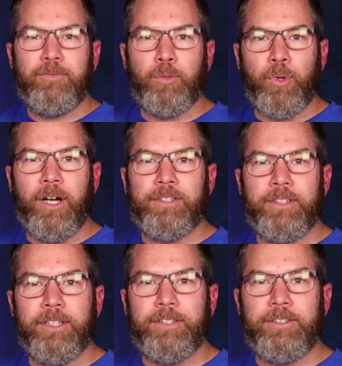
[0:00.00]
the
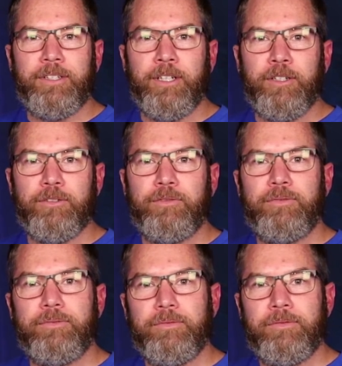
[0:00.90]
process of
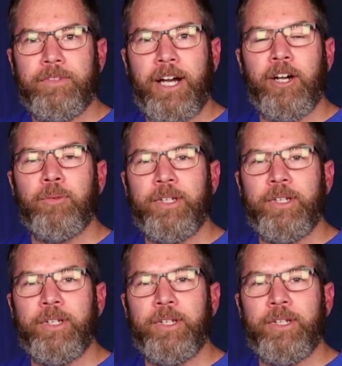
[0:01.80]
hiring